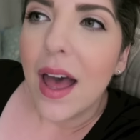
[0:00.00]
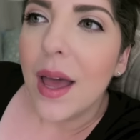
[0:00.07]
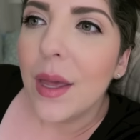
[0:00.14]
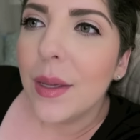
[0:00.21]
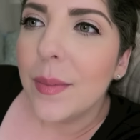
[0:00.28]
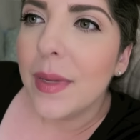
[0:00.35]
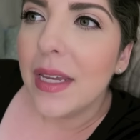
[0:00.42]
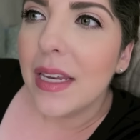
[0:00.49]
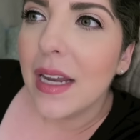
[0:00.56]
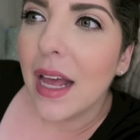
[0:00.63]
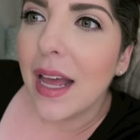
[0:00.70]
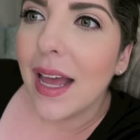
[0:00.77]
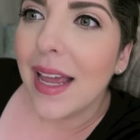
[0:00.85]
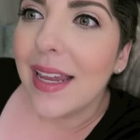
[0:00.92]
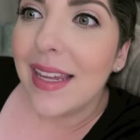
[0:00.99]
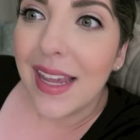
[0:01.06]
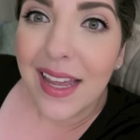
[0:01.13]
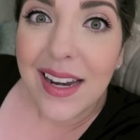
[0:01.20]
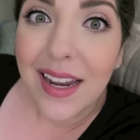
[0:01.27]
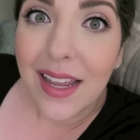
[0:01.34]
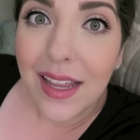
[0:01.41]
I mean, I
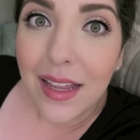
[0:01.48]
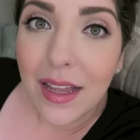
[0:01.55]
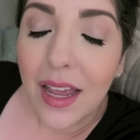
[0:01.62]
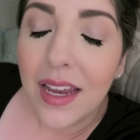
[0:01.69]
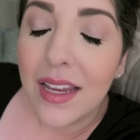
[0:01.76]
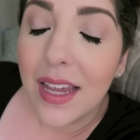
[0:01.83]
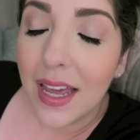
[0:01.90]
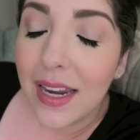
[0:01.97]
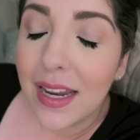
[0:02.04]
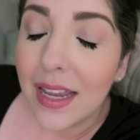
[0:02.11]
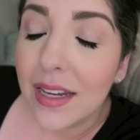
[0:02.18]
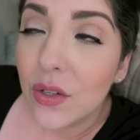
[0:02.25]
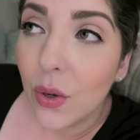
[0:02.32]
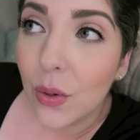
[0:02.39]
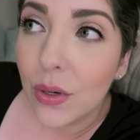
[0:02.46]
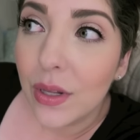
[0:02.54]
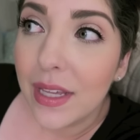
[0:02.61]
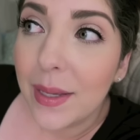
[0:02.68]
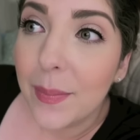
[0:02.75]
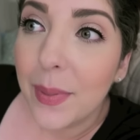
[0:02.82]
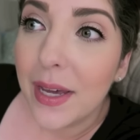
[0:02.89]
get it, I get it
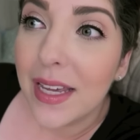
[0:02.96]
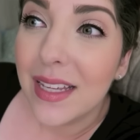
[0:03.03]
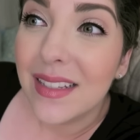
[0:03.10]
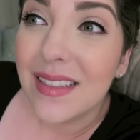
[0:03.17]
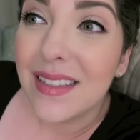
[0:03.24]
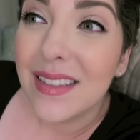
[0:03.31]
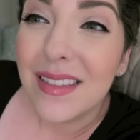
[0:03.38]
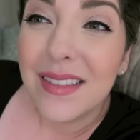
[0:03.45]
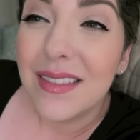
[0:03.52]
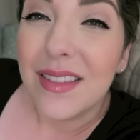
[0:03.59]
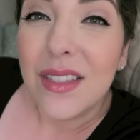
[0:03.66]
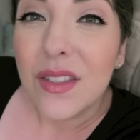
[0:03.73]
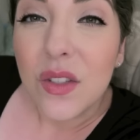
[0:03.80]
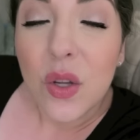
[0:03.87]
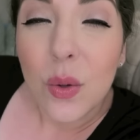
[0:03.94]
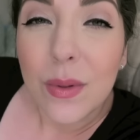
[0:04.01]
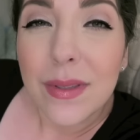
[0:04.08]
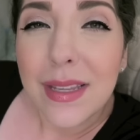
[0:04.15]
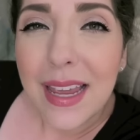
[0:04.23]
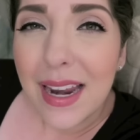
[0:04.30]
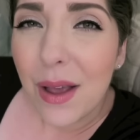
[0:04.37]
totally, but just
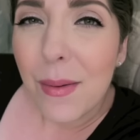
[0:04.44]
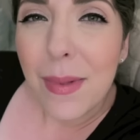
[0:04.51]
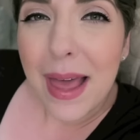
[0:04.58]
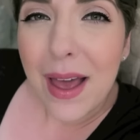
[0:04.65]
don't say it out